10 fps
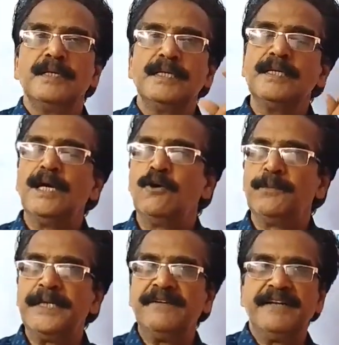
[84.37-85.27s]
In
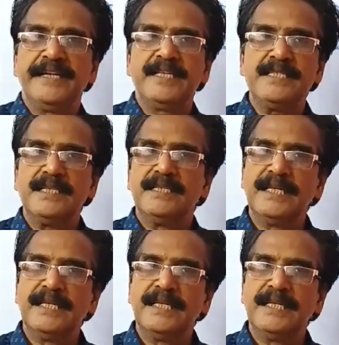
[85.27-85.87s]
how many ways